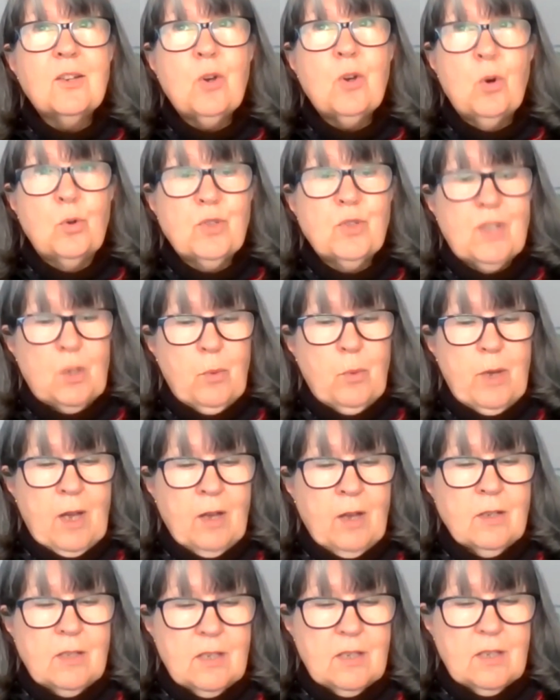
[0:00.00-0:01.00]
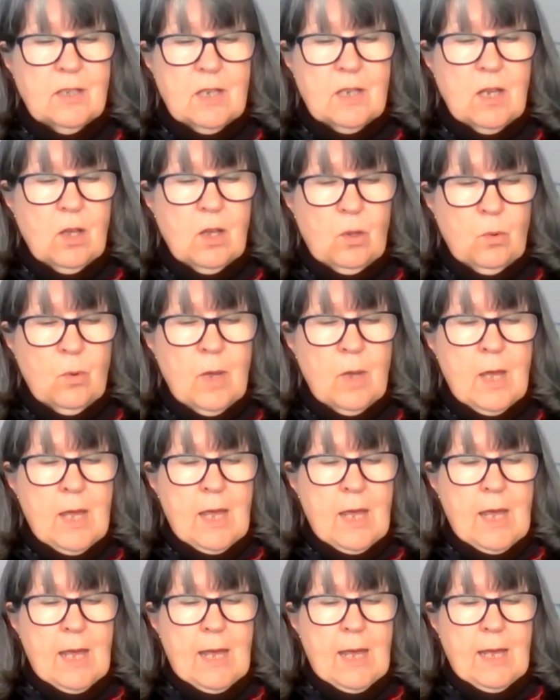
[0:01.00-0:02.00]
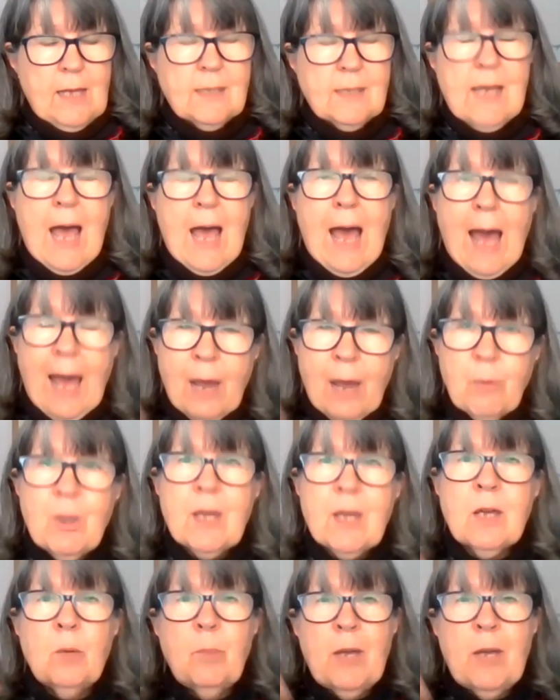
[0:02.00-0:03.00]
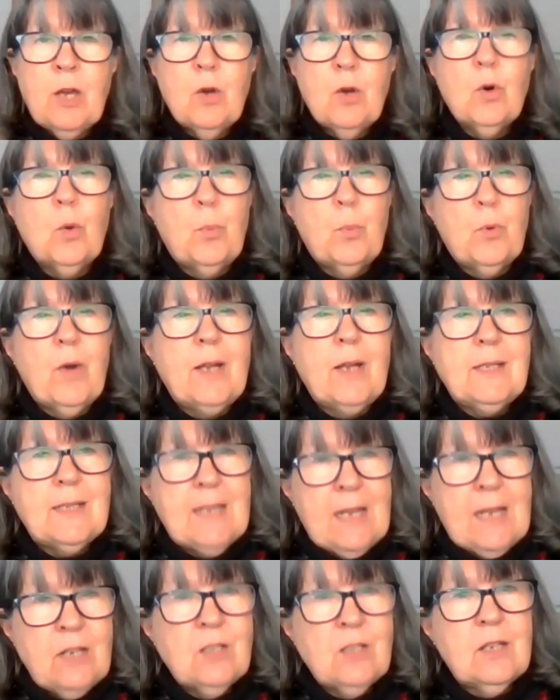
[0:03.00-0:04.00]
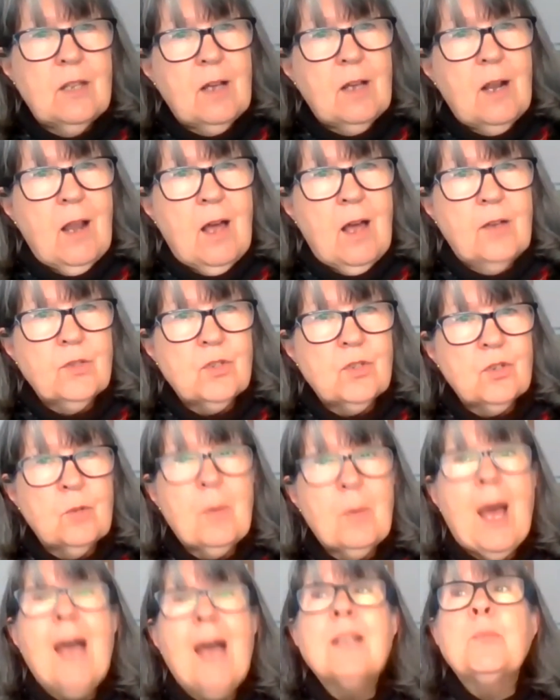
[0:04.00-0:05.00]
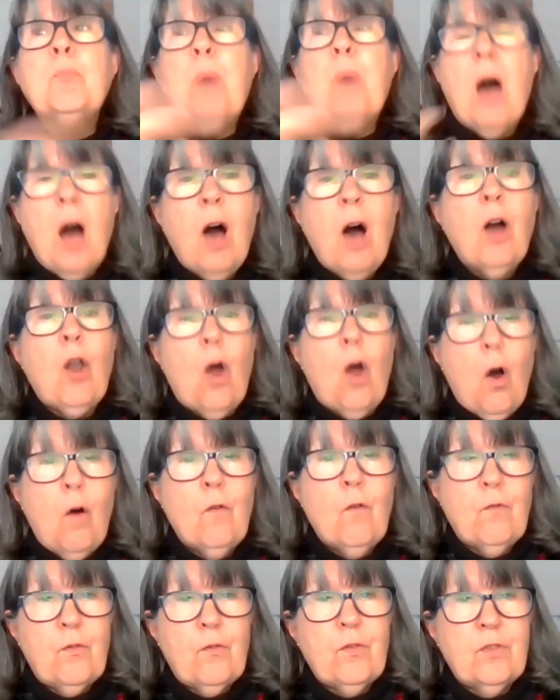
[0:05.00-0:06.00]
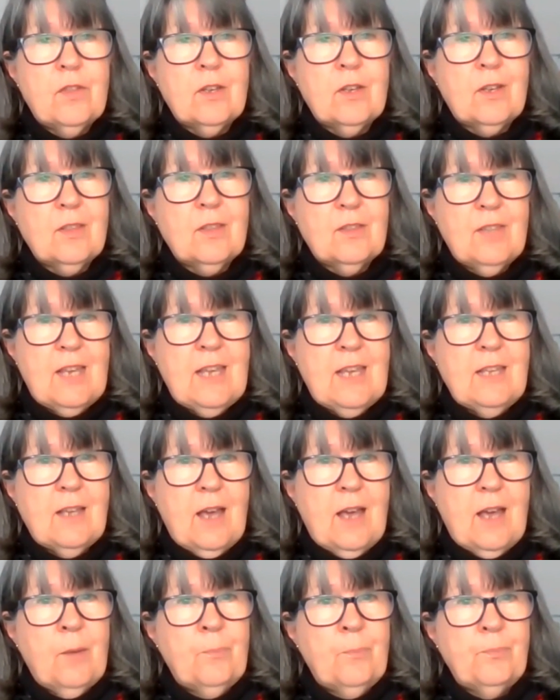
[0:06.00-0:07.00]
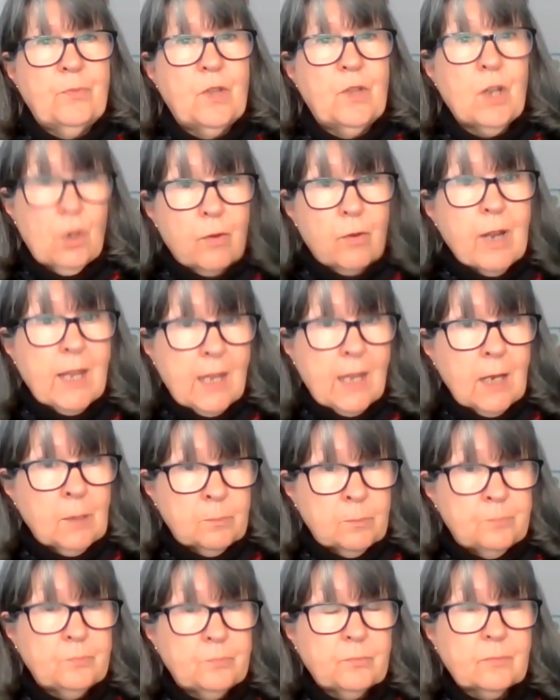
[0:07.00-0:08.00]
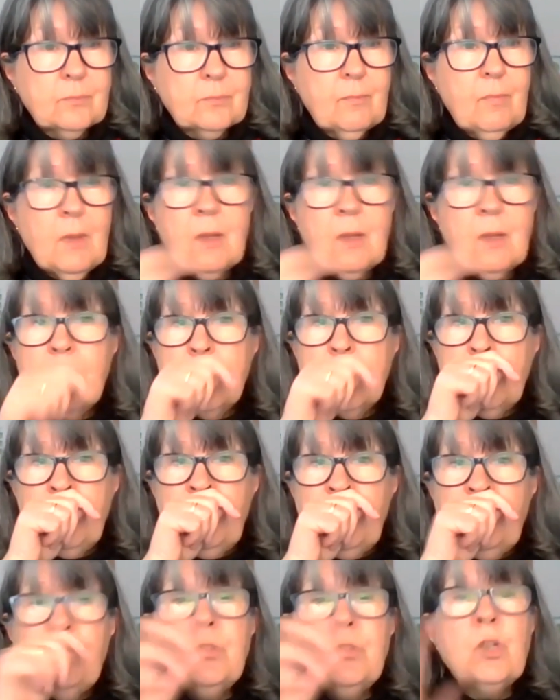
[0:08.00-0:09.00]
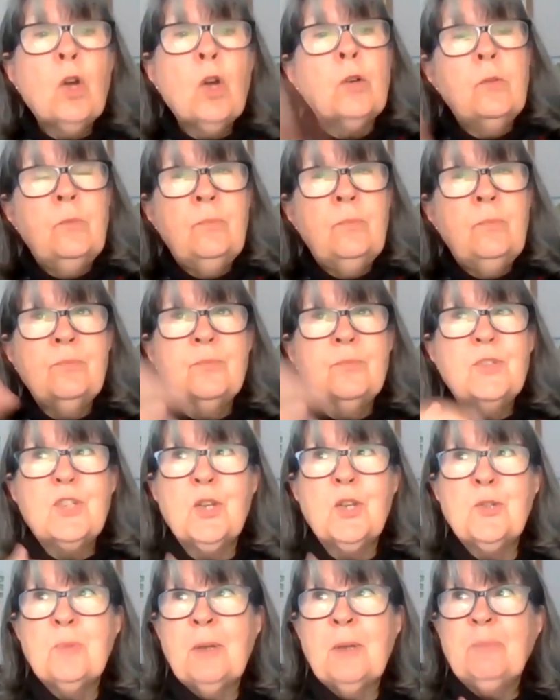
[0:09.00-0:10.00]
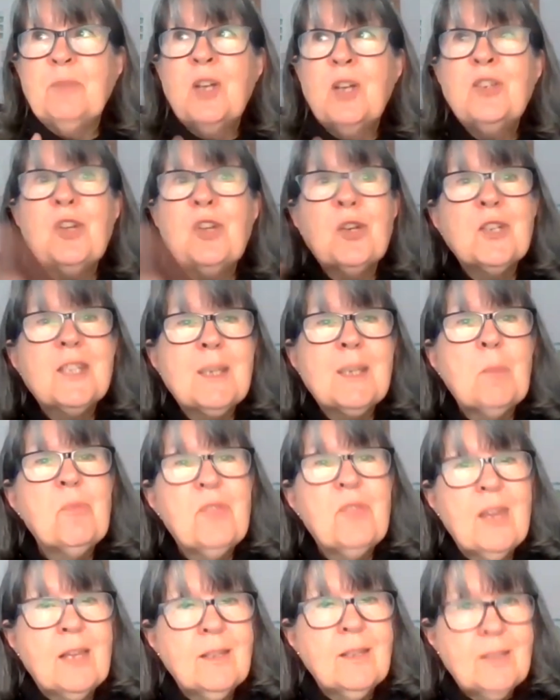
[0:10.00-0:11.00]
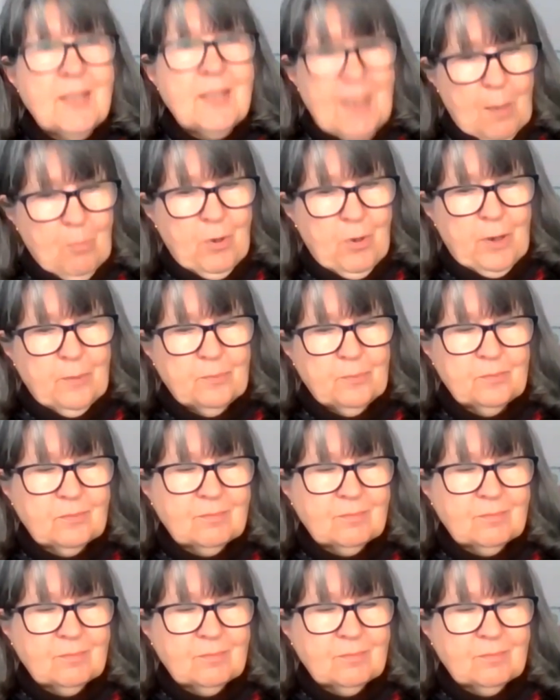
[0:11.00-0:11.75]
course that we're going to do is how it can be incorporated into the classroom as part of the curriculum. Not as something separate.